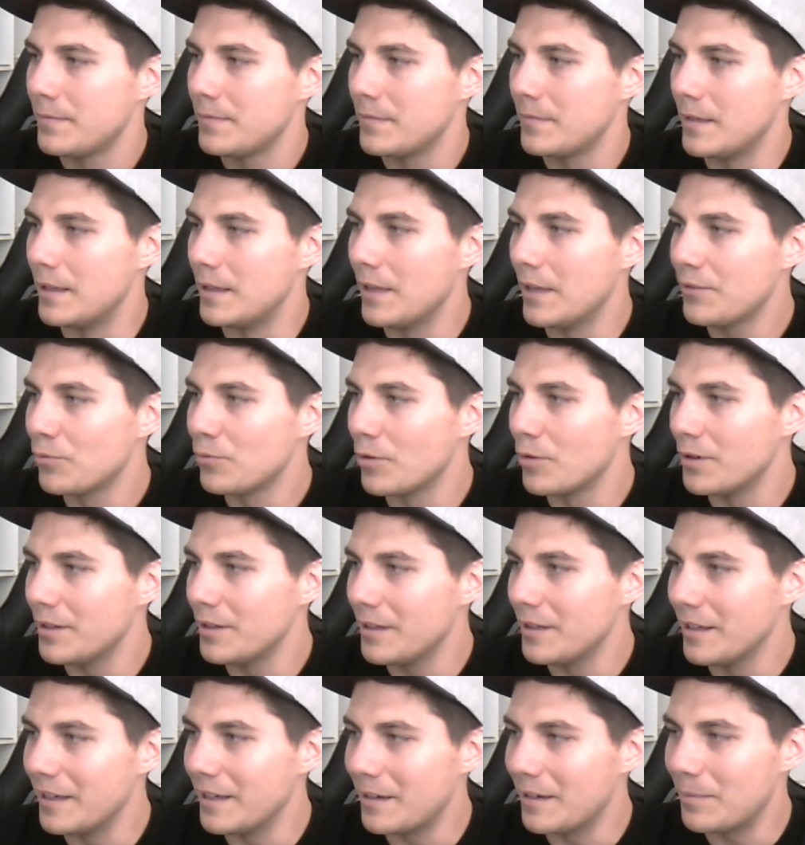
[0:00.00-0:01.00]
that's
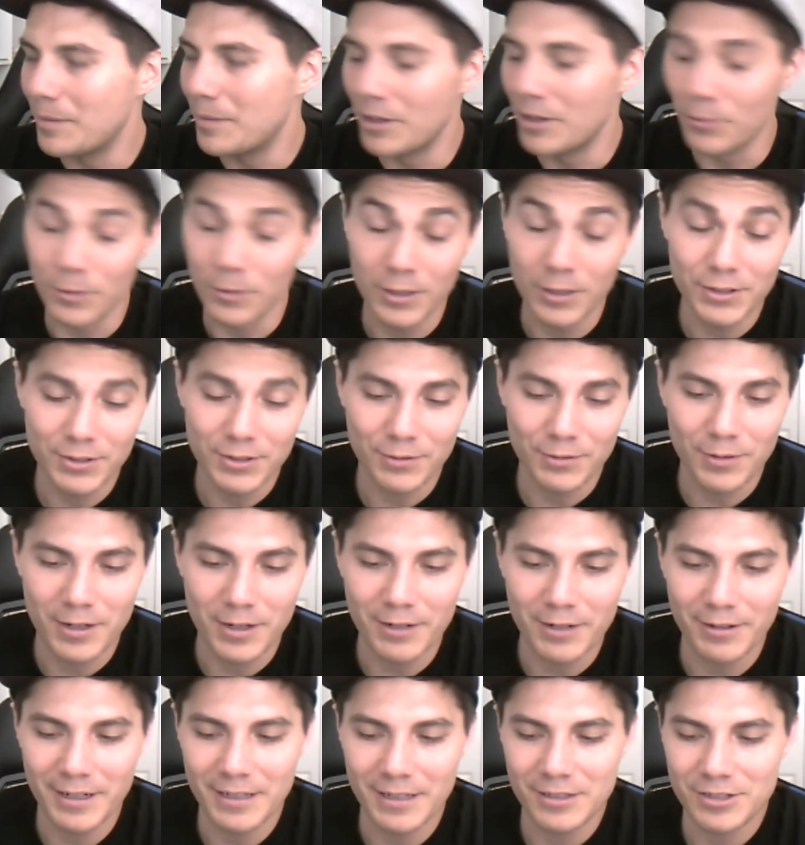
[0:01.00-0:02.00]
because we're used to
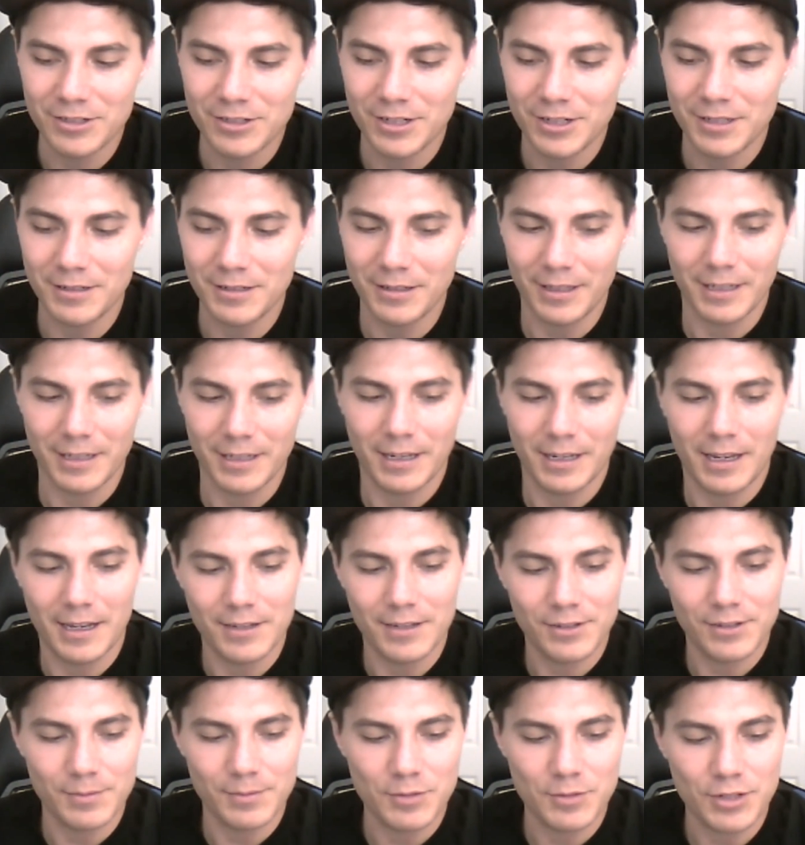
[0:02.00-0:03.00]
rendering shit. Like I
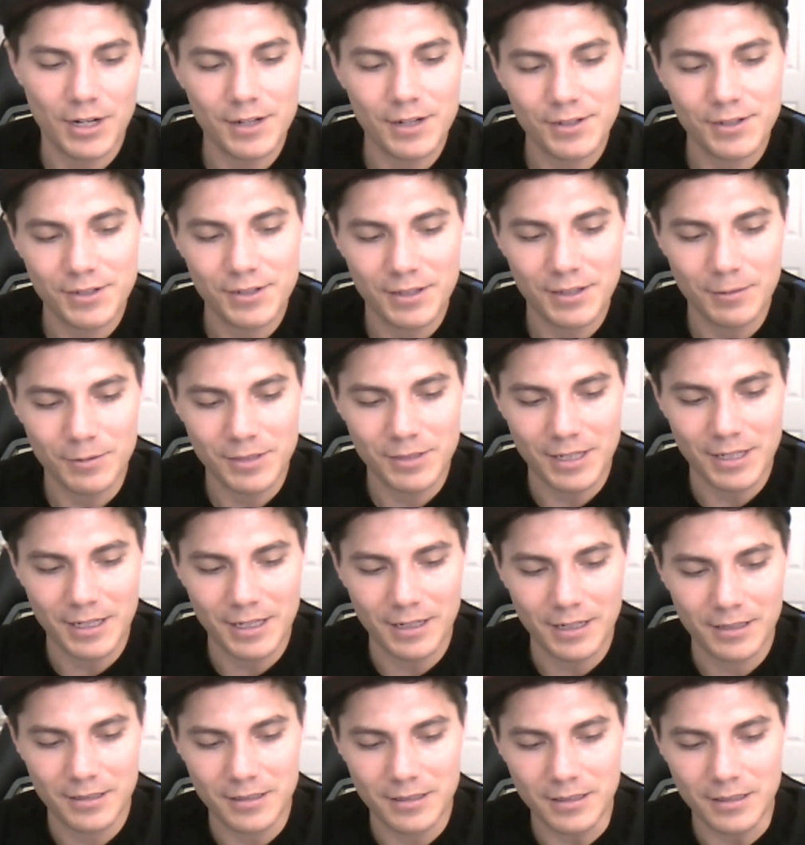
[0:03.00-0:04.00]
had some shots that would
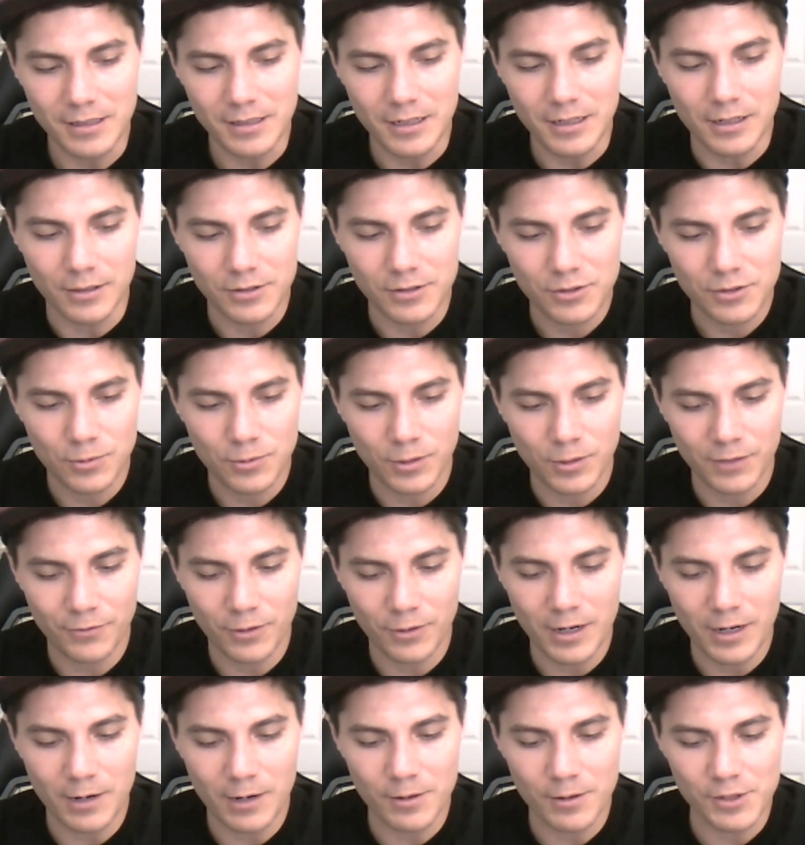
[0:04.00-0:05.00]
take,
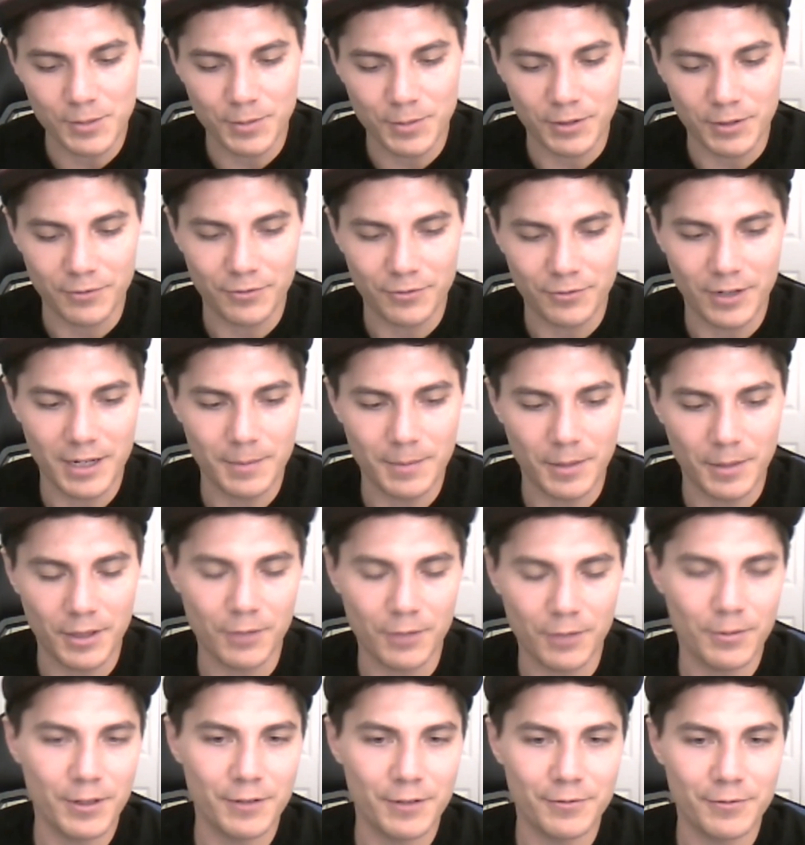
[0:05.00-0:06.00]
24 hours per frame on
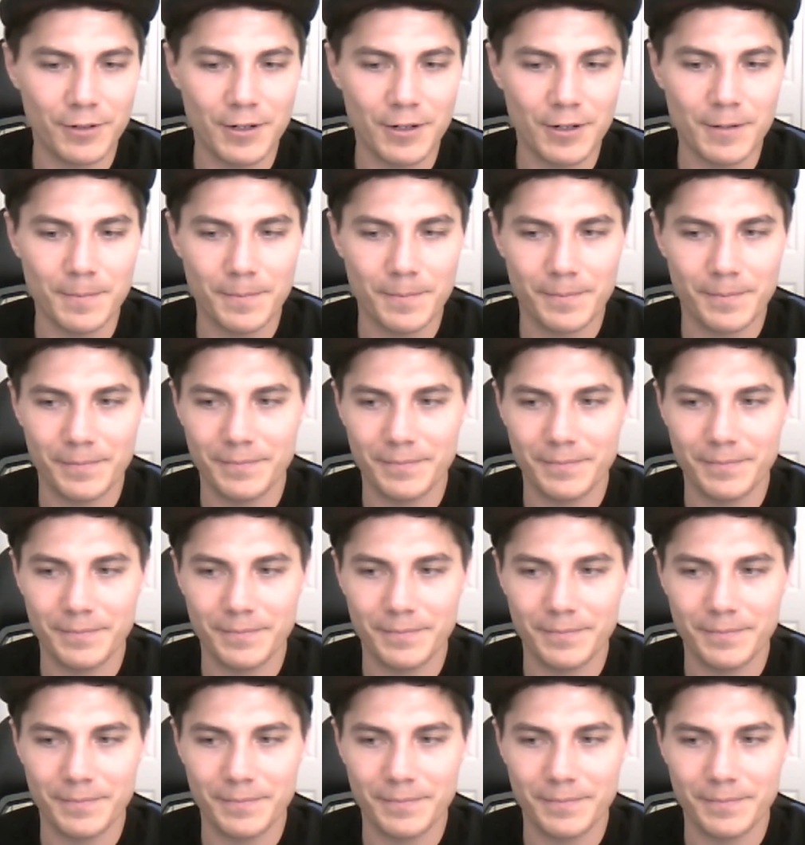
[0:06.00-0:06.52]
the render farm.